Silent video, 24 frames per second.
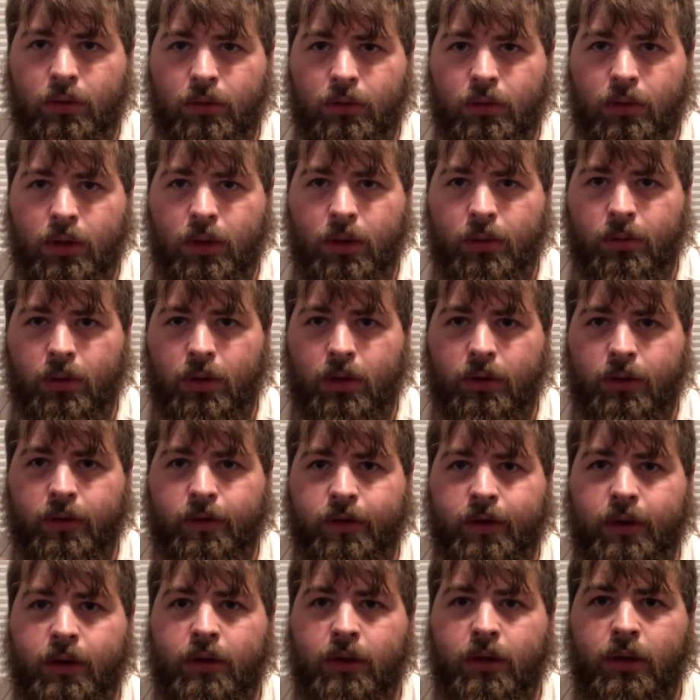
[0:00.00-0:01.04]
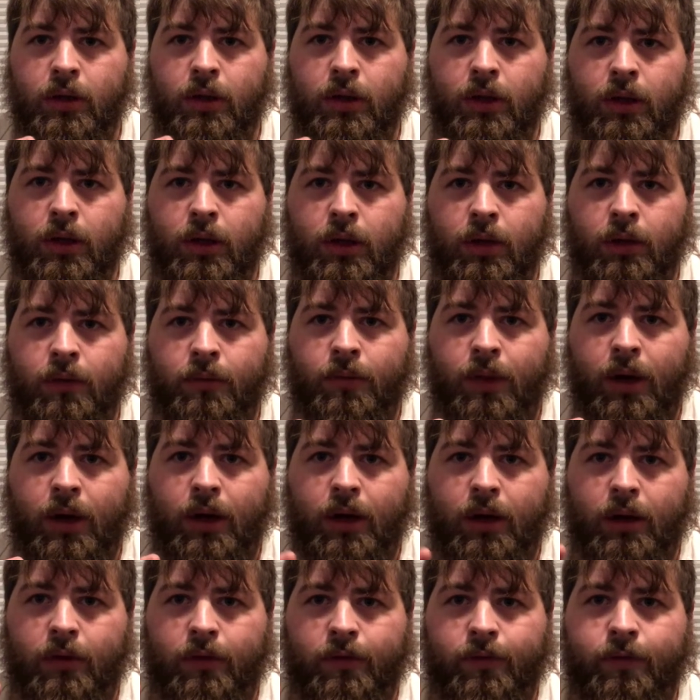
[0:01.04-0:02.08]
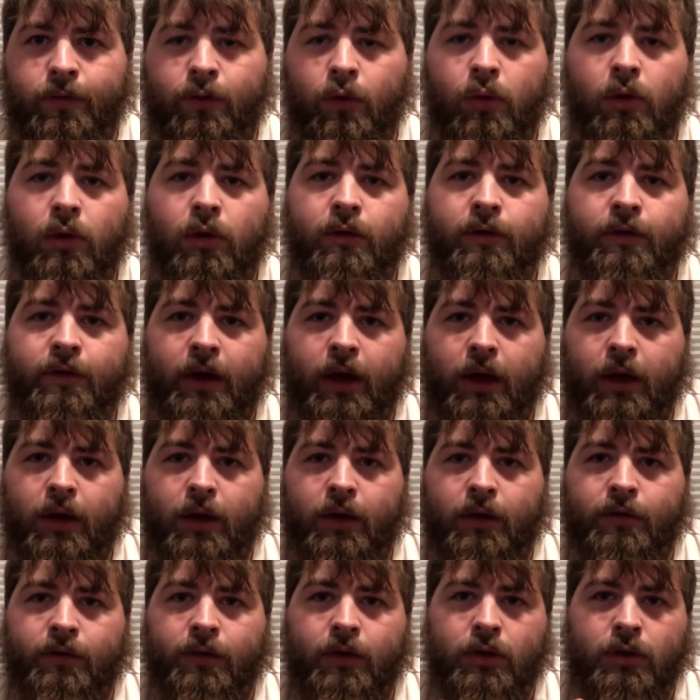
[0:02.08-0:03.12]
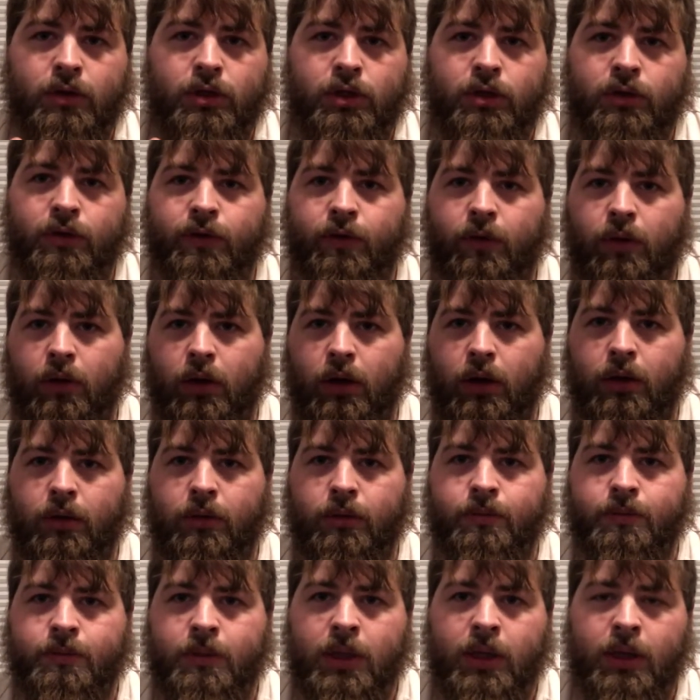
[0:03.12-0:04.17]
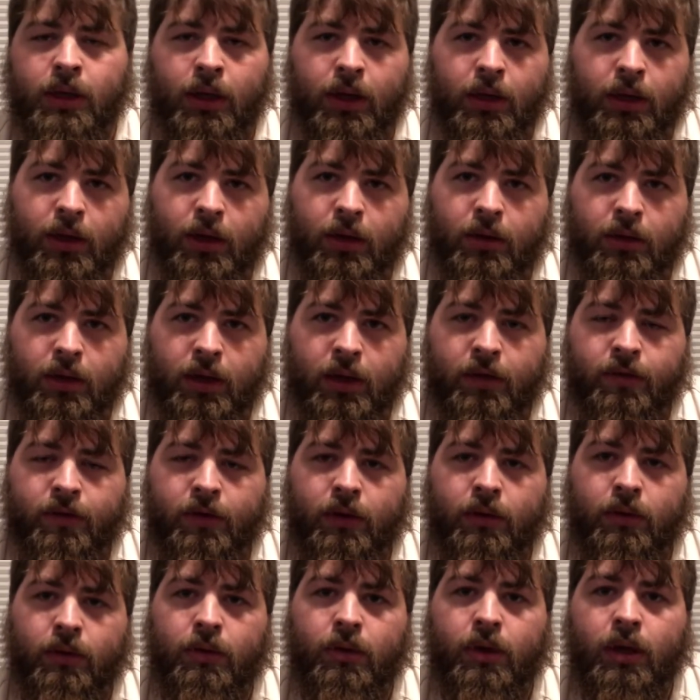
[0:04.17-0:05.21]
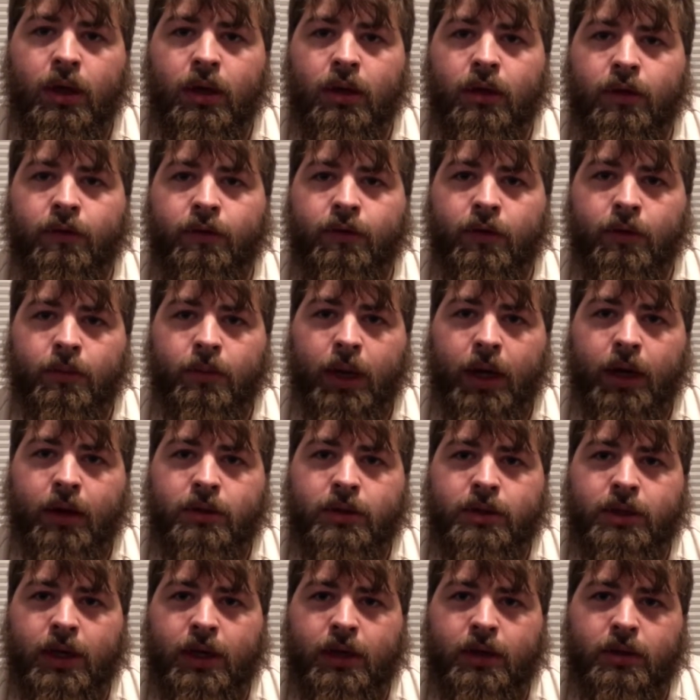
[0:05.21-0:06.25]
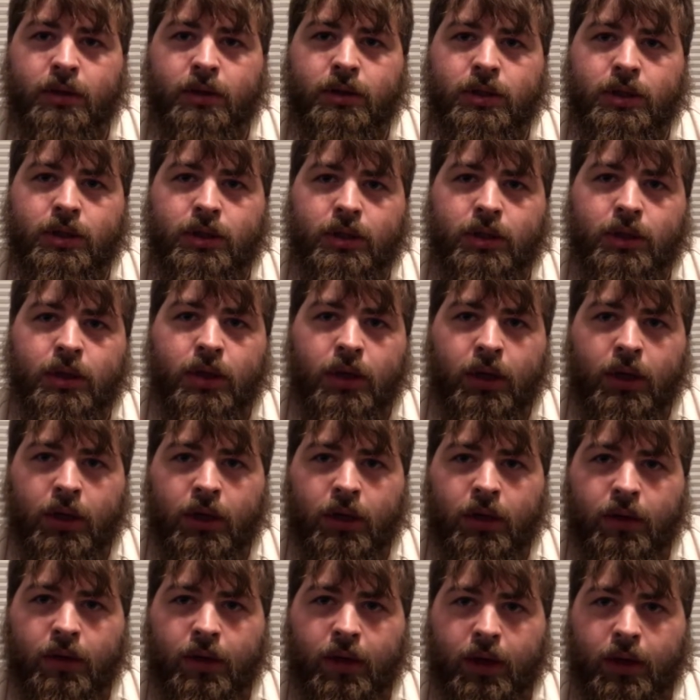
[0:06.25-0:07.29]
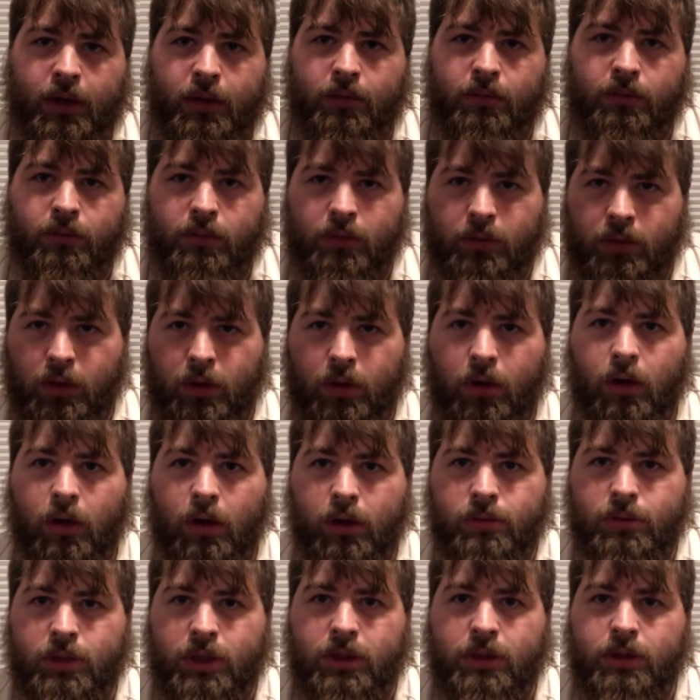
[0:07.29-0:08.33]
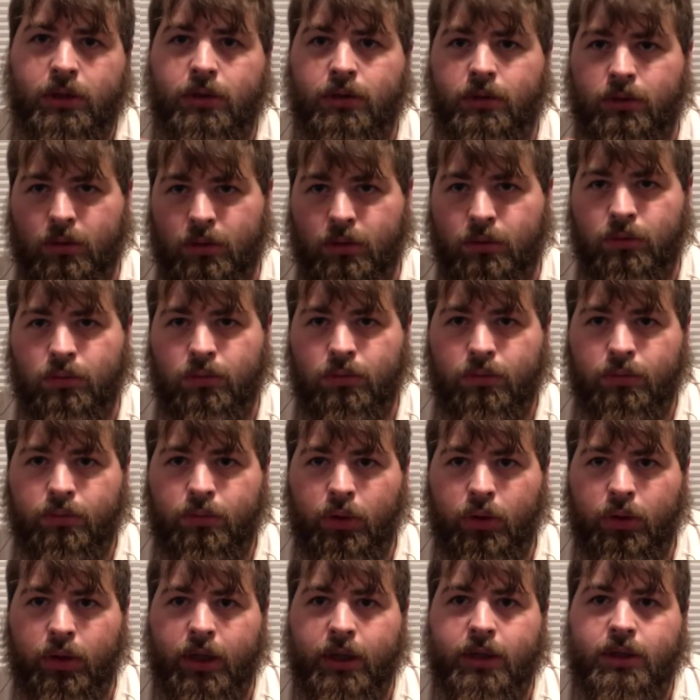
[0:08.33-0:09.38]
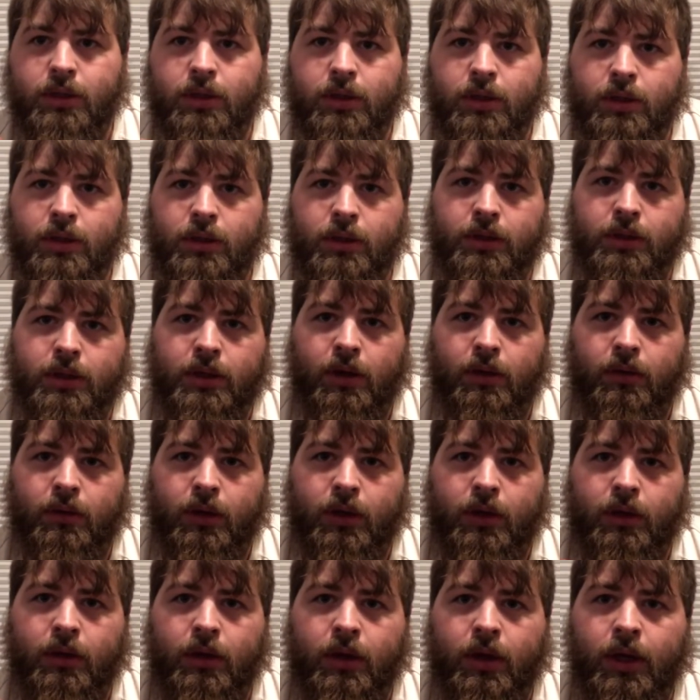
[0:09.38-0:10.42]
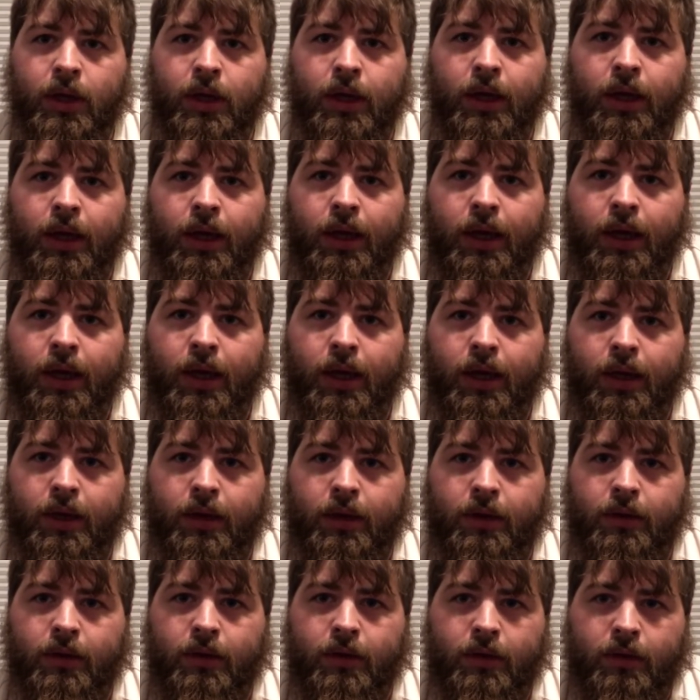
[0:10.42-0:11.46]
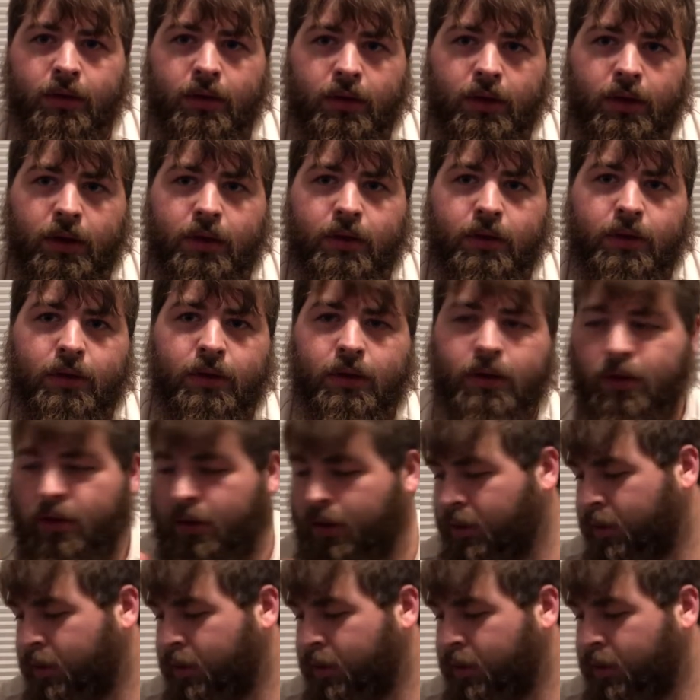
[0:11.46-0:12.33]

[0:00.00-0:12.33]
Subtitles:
number of it, by 405,240, and that will give you the foot-pounds of energy that your object or bullet is going. And this